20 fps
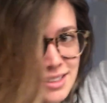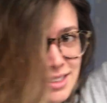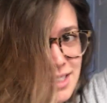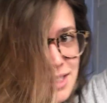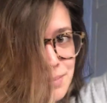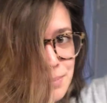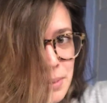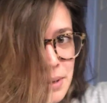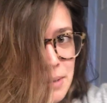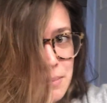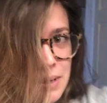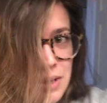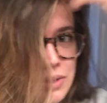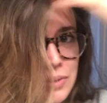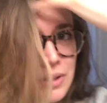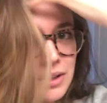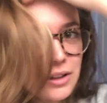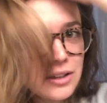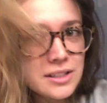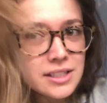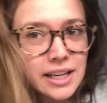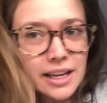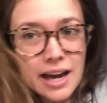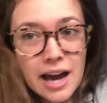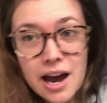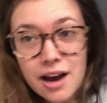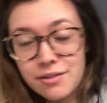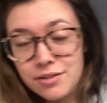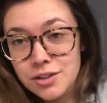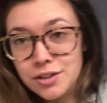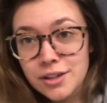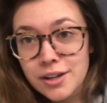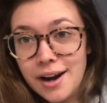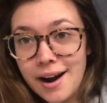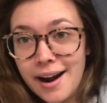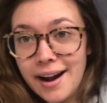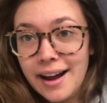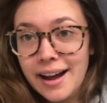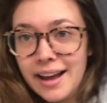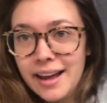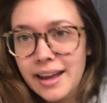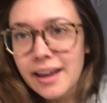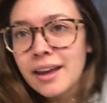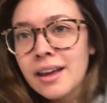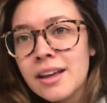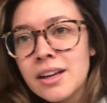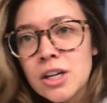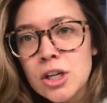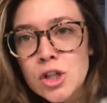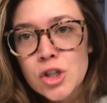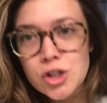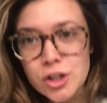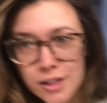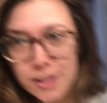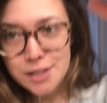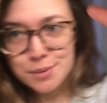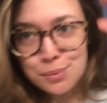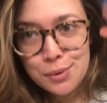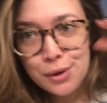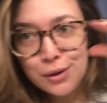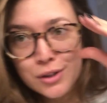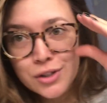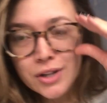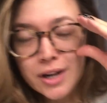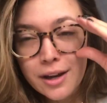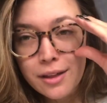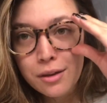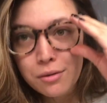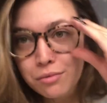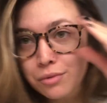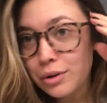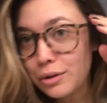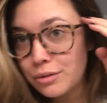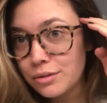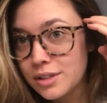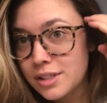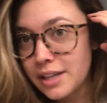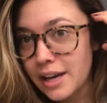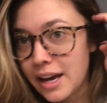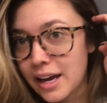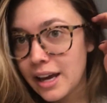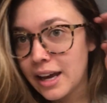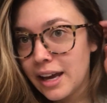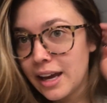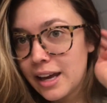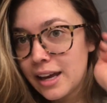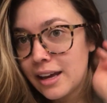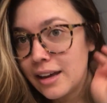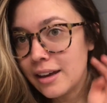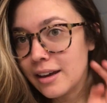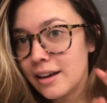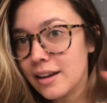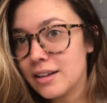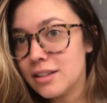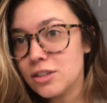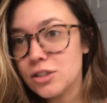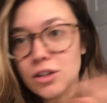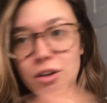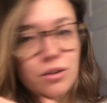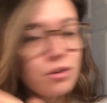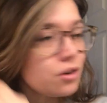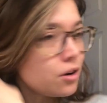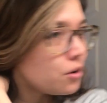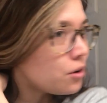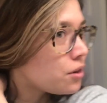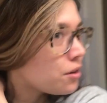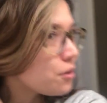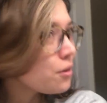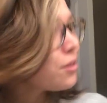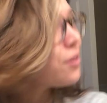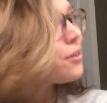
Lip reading: is pretty much what it looks like after I just blow dry the roots. I don't go through